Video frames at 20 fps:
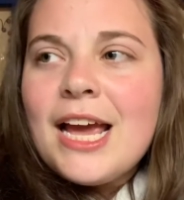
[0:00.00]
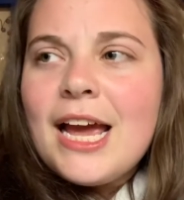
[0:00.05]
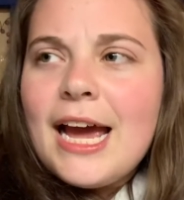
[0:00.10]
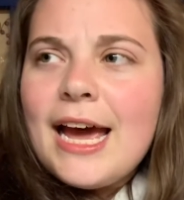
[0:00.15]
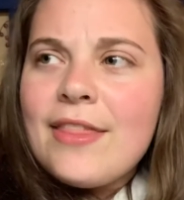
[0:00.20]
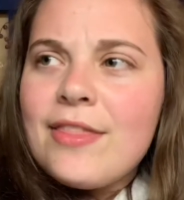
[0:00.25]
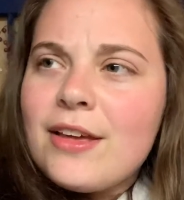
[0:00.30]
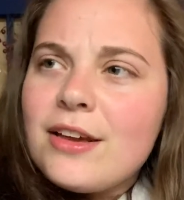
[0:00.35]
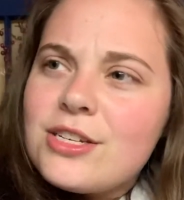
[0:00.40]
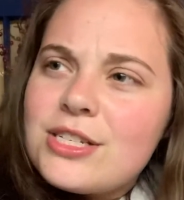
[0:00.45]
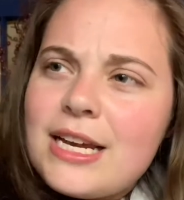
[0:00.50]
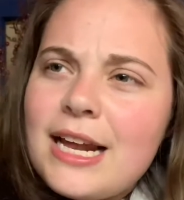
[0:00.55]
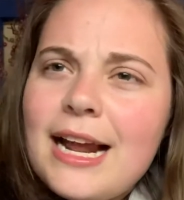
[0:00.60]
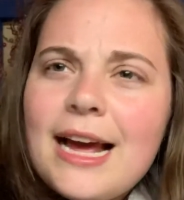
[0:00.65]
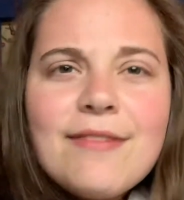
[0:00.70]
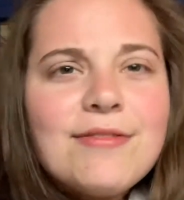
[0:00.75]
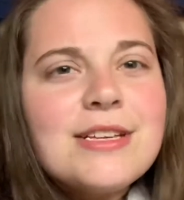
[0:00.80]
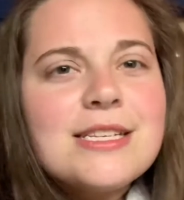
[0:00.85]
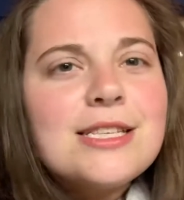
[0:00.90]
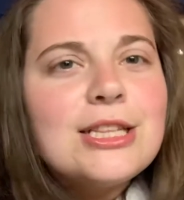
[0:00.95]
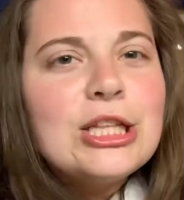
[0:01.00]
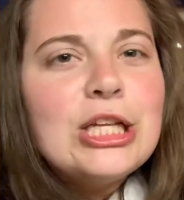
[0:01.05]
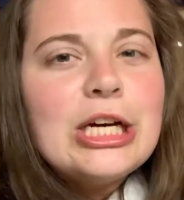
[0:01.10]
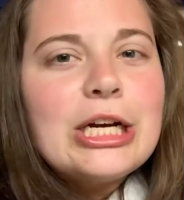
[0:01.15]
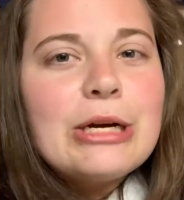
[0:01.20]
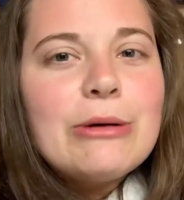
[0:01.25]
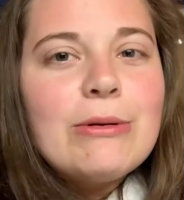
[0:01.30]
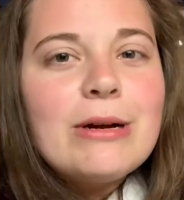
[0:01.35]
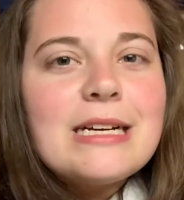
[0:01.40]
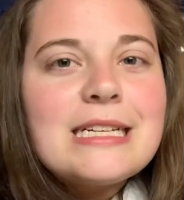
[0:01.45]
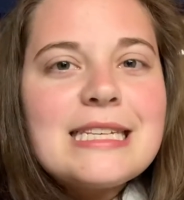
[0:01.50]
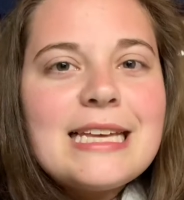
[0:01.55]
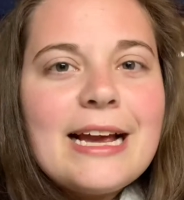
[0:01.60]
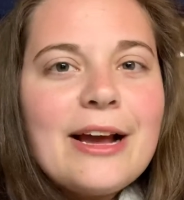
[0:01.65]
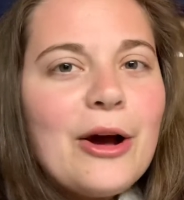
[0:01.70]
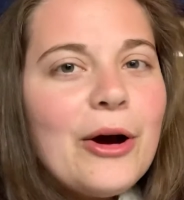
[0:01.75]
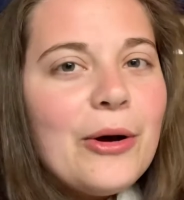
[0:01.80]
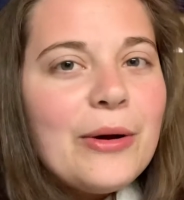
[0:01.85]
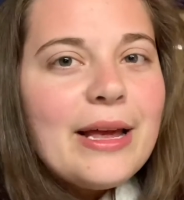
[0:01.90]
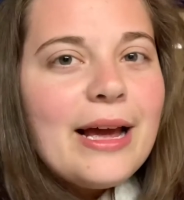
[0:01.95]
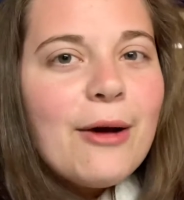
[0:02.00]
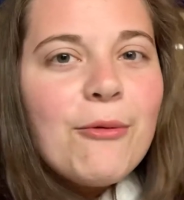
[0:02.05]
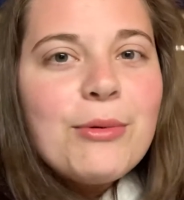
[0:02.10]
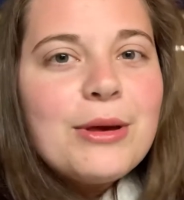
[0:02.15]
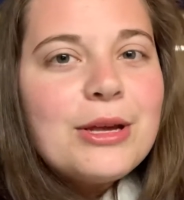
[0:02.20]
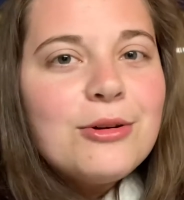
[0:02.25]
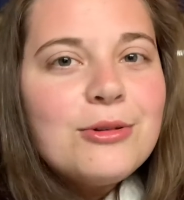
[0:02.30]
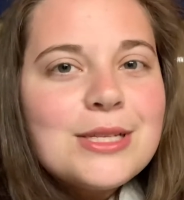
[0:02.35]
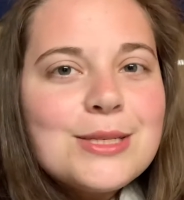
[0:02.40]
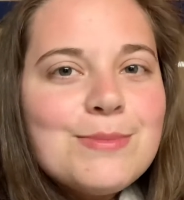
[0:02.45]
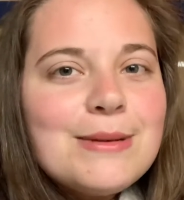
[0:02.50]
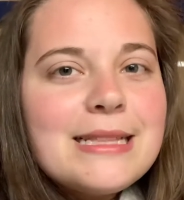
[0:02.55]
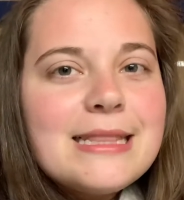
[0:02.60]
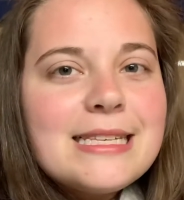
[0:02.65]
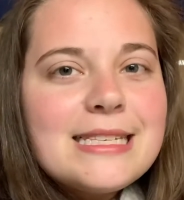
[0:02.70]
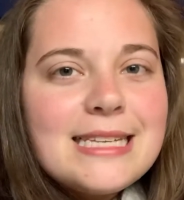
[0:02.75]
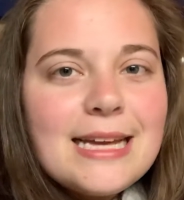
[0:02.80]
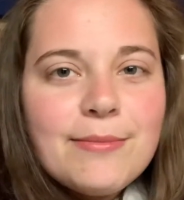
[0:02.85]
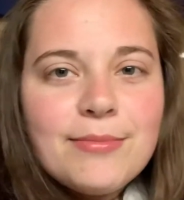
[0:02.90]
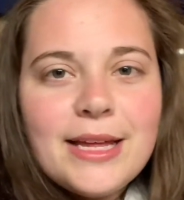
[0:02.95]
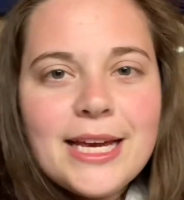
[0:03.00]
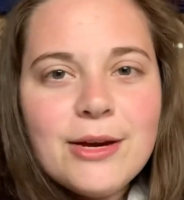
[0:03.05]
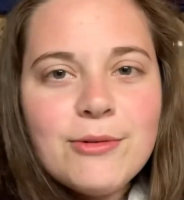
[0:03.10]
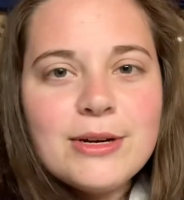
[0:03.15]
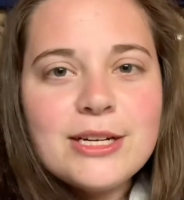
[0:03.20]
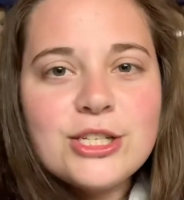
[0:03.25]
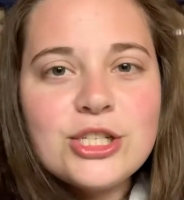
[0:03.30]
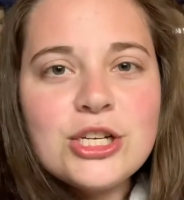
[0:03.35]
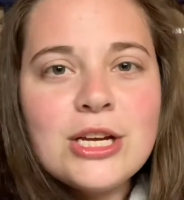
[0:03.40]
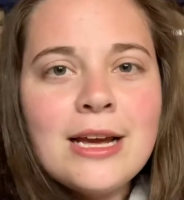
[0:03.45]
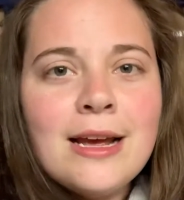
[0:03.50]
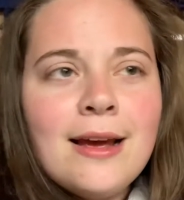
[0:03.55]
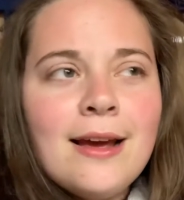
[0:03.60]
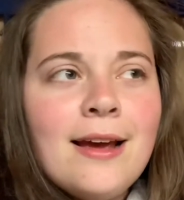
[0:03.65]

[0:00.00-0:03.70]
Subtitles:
And they just kind of have this look where it's like, oh yeah, we don't speak the same language.